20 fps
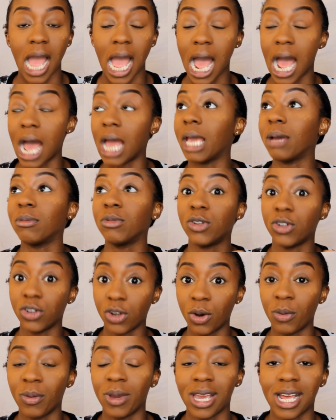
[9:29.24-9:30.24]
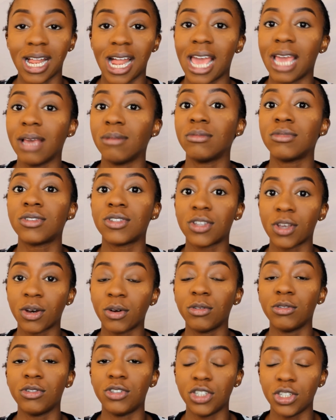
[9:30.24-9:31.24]
I am glowing, I am
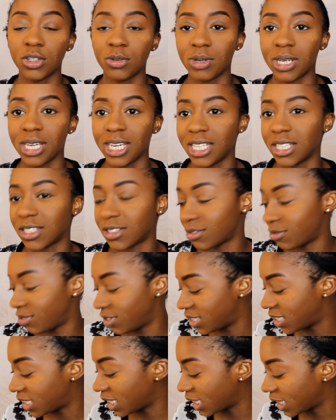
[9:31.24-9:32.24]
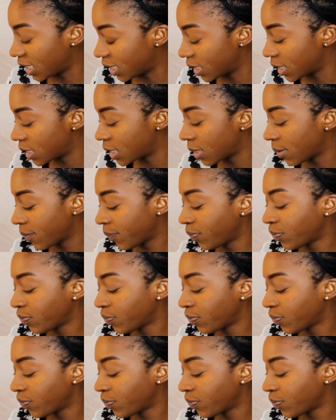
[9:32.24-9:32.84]
so dewy, it's ridiculous.